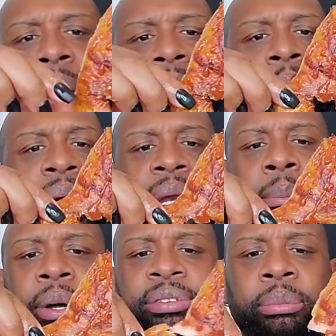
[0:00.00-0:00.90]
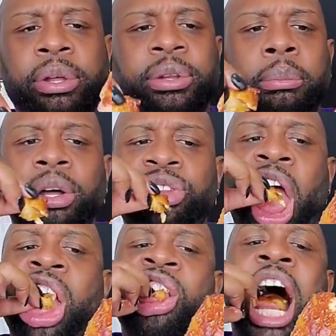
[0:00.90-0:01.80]
That be making it bustin', bustin',
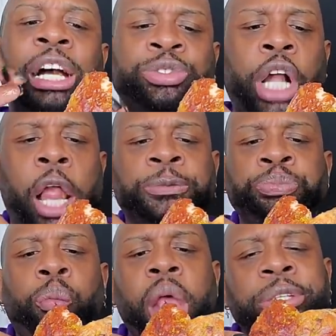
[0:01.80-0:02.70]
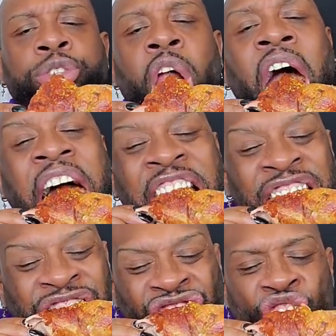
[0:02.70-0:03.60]
bustin'. Mm-hmm.
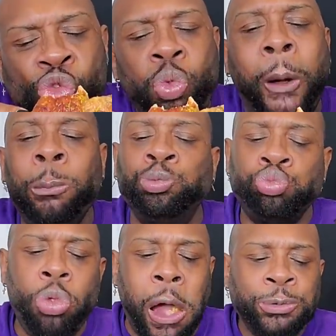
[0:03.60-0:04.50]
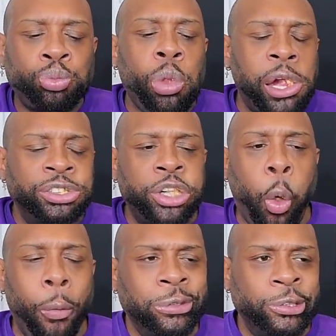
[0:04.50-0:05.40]
Mm.
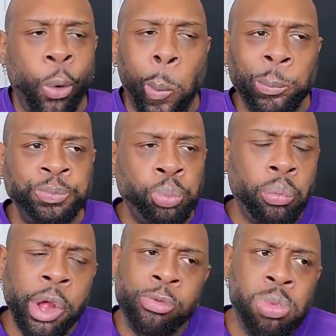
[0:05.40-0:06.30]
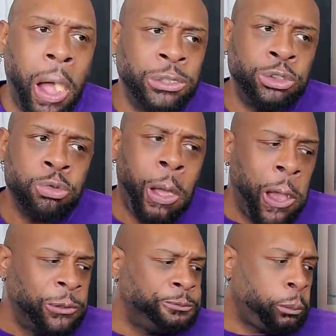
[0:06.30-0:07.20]
Mm-hmm.
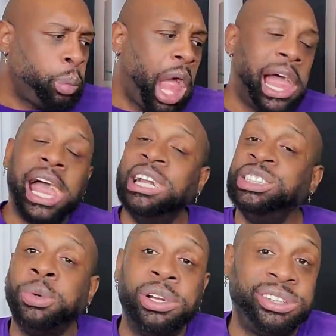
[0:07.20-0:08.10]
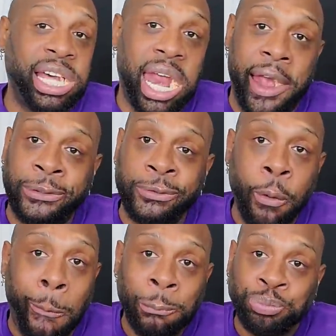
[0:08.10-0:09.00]
I just want to sit down
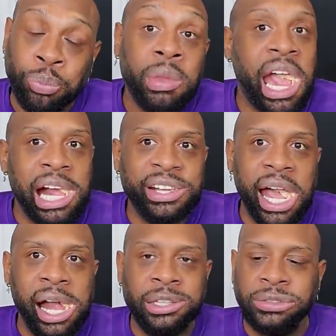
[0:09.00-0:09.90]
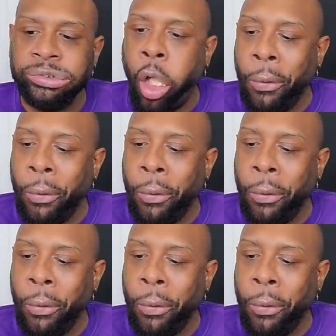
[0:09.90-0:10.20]
at the house.